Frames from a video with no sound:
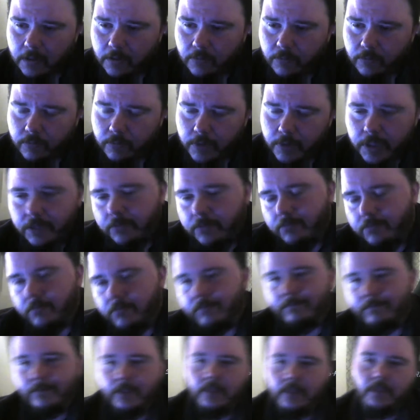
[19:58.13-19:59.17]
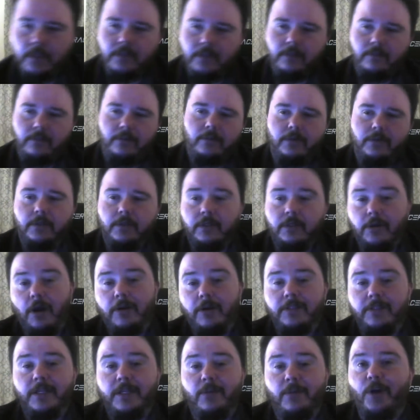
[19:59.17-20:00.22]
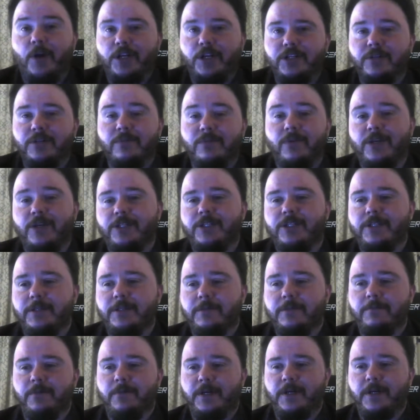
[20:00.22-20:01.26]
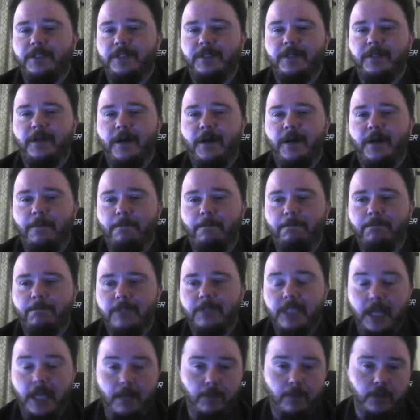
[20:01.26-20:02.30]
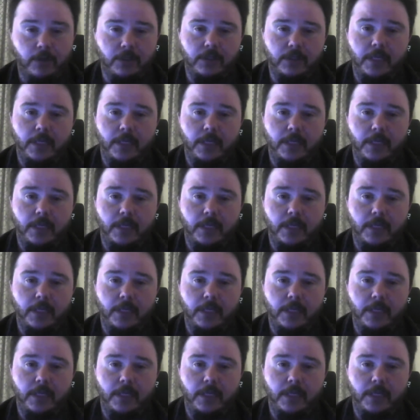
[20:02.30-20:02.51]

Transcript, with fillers: Ru- well, I'll, I'll say Russian, Russian, Russian um, scammers.